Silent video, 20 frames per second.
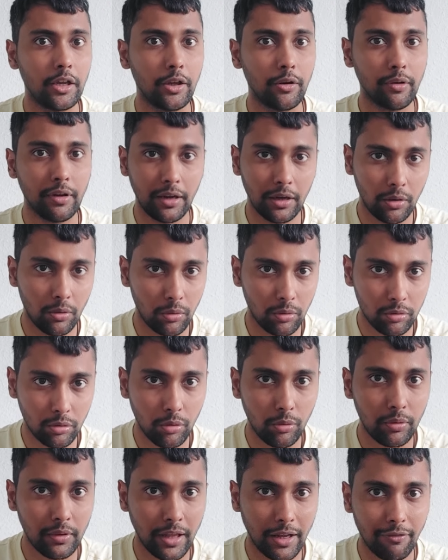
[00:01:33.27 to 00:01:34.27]
You can go
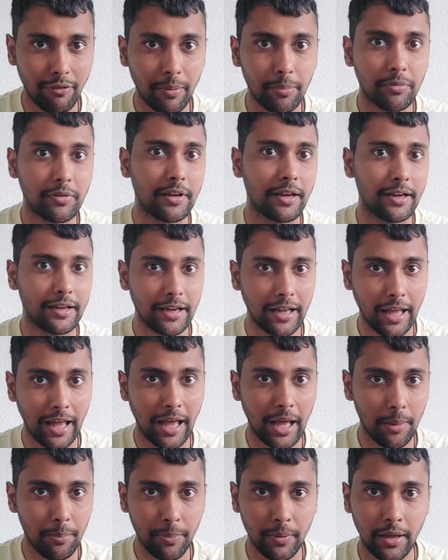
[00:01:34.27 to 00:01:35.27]
through their website
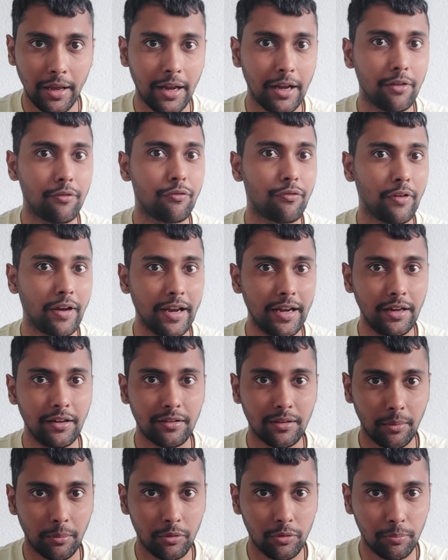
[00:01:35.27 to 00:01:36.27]
app and find
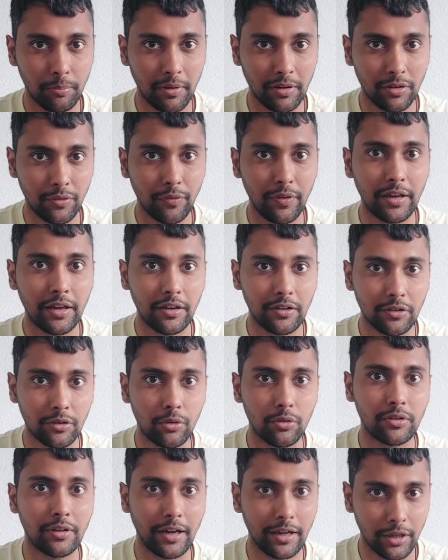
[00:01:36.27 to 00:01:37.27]
some specific
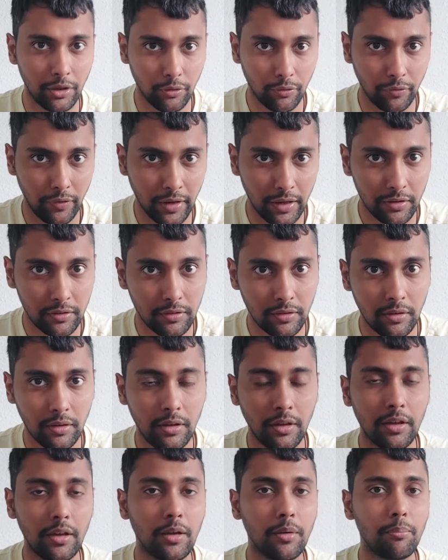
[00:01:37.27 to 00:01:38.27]
issues that you face.
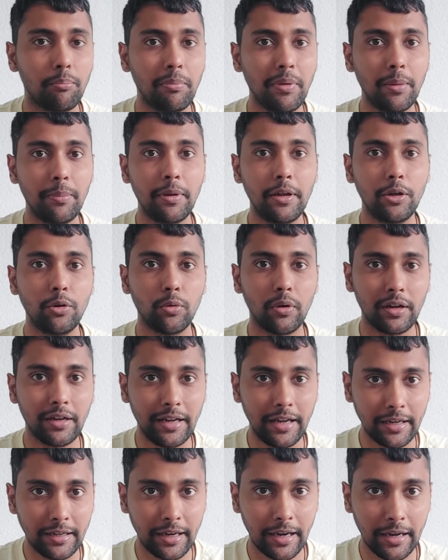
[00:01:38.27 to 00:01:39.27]
Maybe do a
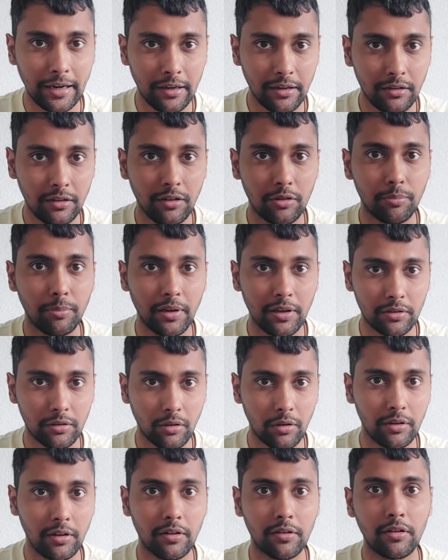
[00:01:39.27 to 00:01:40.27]
data analysis based
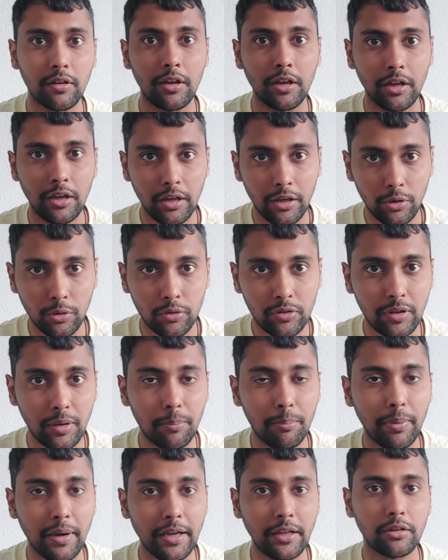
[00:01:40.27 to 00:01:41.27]
on this. Use
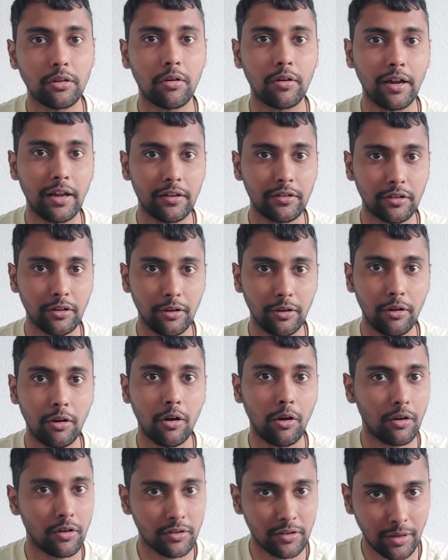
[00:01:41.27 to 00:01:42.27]
some Python SQL
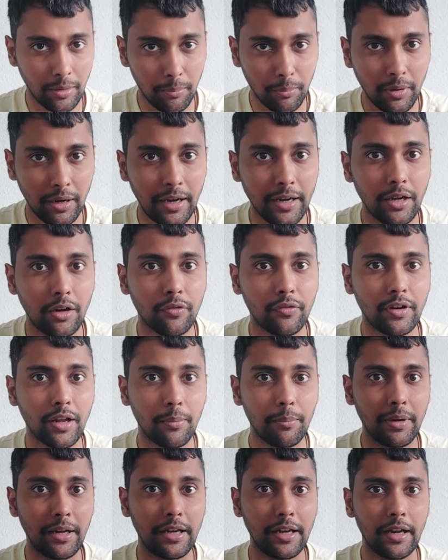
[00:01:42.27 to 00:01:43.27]
on some kind of
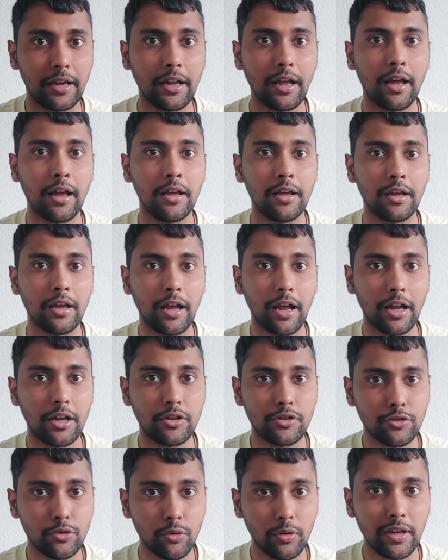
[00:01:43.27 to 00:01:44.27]
dummy data and
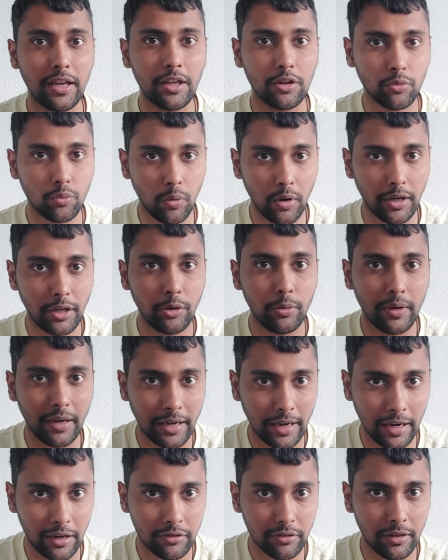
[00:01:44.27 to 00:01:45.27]
showcase what you can
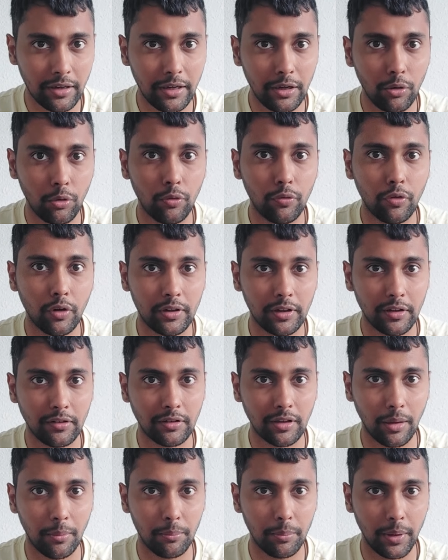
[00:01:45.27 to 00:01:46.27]
actually do for this
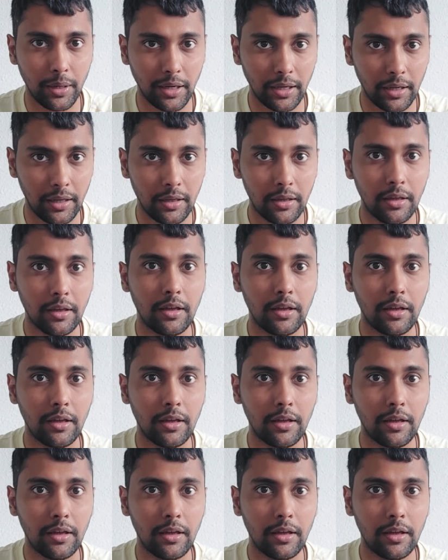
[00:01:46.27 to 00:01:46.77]
company.